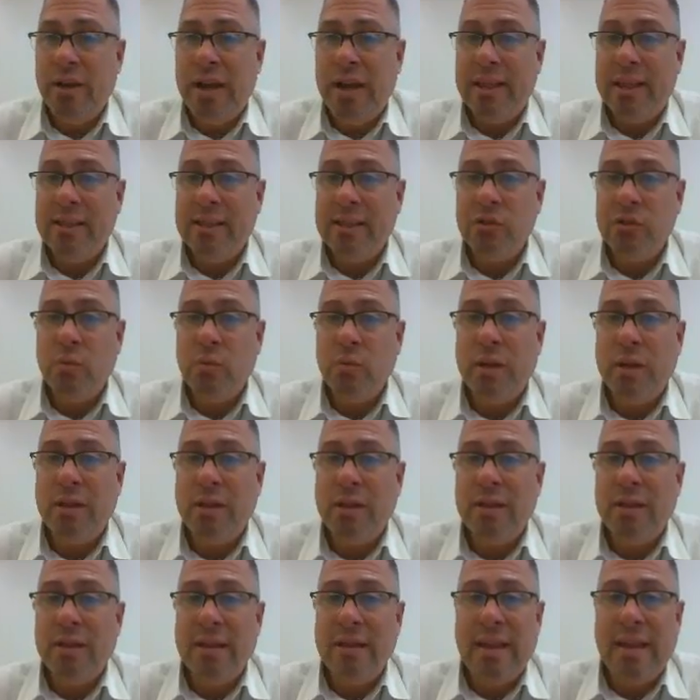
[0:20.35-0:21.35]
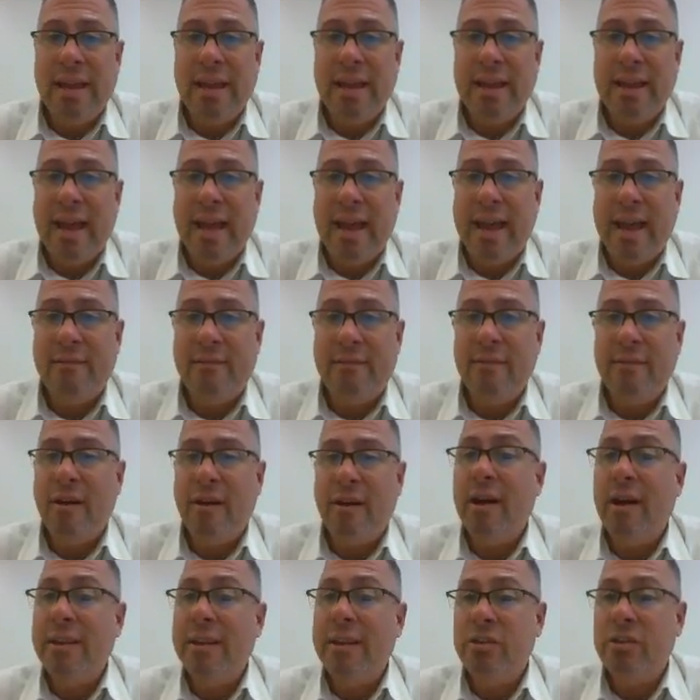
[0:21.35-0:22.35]
and this is what they have
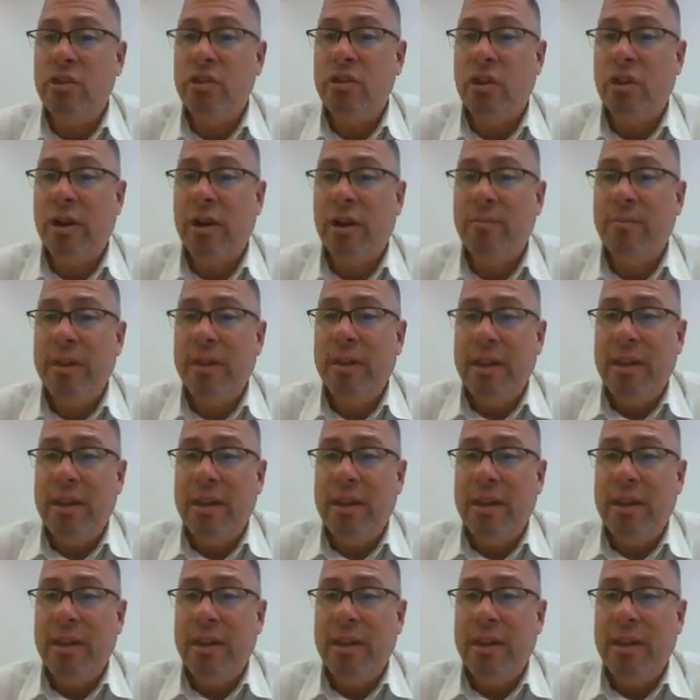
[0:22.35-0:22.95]
on this chart.